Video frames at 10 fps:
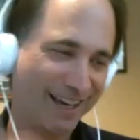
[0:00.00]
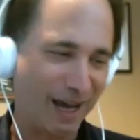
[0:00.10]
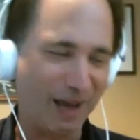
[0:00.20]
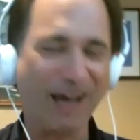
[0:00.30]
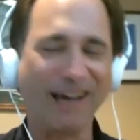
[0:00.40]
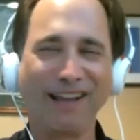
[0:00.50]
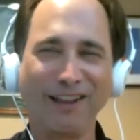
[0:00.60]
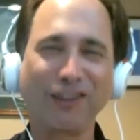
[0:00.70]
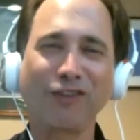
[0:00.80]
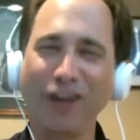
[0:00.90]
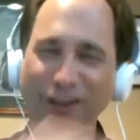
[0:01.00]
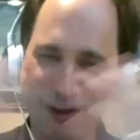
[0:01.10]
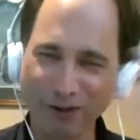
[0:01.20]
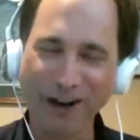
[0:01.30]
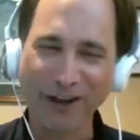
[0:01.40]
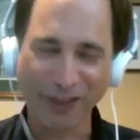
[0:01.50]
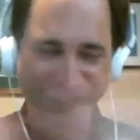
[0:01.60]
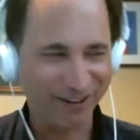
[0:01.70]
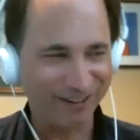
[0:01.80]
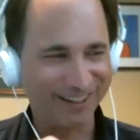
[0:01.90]
I, I like the fact that you're out
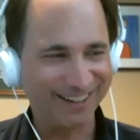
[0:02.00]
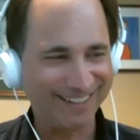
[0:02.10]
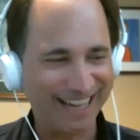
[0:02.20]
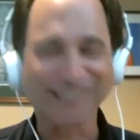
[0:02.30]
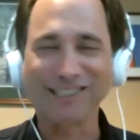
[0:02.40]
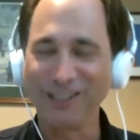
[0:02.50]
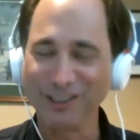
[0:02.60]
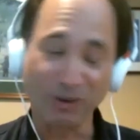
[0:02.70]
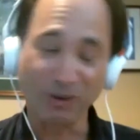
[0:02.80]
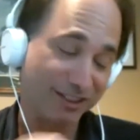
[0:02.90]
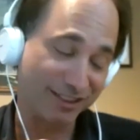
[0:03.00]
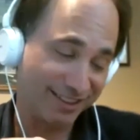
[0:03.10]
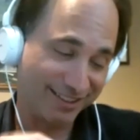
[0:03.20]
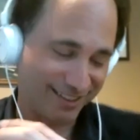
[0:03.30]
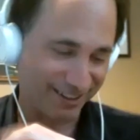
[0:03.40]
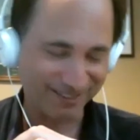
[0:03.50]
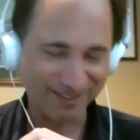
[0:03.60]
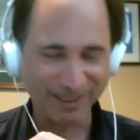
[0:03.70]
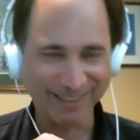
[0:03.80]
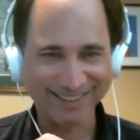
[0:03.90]
there uh, asking these questions. So
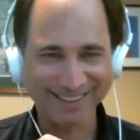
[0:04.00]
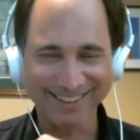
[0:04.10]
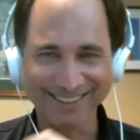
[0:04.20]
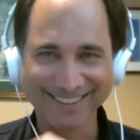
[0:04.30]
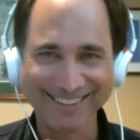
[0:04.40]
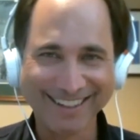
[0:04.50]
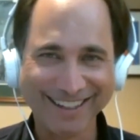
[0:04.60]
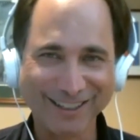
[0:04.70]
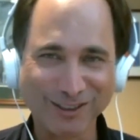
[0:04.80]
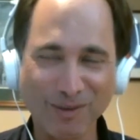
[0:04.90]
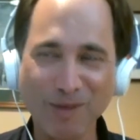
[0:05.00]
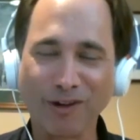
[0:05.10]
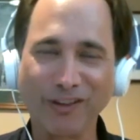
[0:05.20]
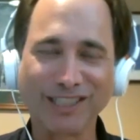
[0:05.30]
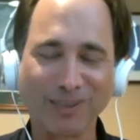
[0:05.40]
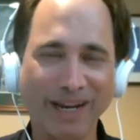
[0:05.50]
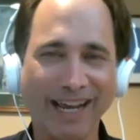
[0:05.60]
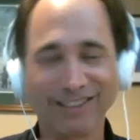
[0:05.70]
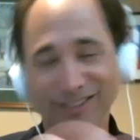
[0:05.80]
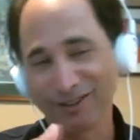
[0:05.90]
I mean, it's uh, extremely important that someone
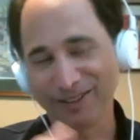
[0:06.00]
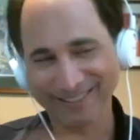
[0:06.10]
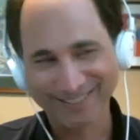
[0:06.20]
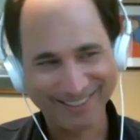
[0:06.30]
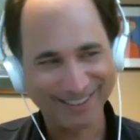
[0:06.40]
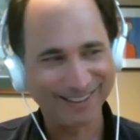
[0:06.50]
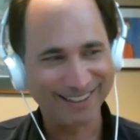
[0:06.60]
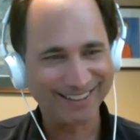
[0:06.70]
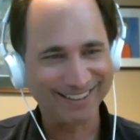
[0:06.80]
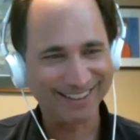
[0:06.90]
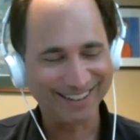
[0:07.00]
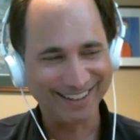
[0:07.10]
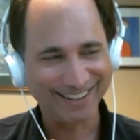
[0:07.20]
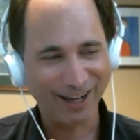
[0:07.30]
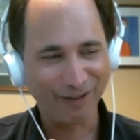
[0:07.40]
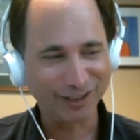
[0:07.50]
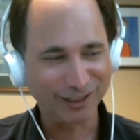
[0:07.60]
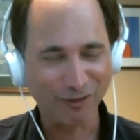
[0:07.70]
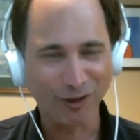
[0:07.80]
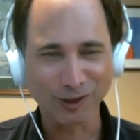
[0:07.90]
has to, and it, it, uh, it
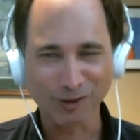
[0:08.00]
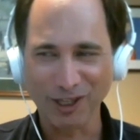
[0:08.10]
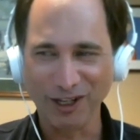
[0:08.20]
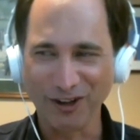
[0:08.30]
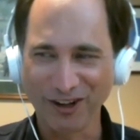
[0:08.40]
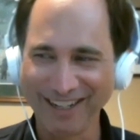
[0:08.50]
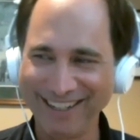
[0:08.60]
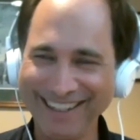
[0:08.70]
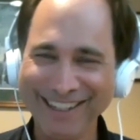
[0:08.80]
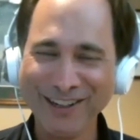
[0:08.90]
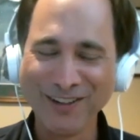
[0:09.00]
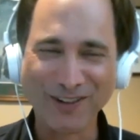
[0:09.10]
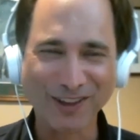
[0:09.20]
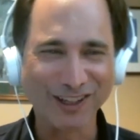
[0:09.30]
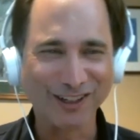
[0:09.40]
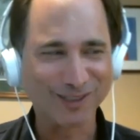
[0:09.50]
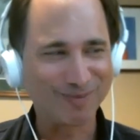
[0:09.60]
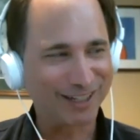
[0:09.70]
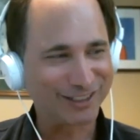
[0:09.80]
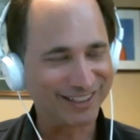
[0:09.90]
obviously falls within your within your
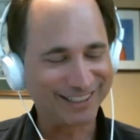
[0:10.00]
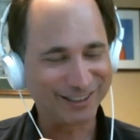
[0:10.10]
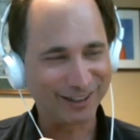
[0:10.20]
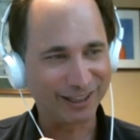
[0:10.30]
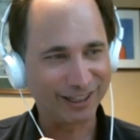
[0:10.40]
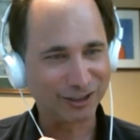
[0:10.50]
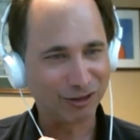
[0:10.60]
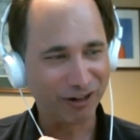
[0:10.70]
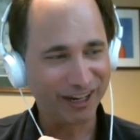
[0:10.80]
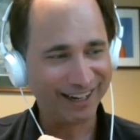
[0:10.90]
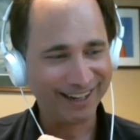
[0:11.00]
specialty. So I think it's great.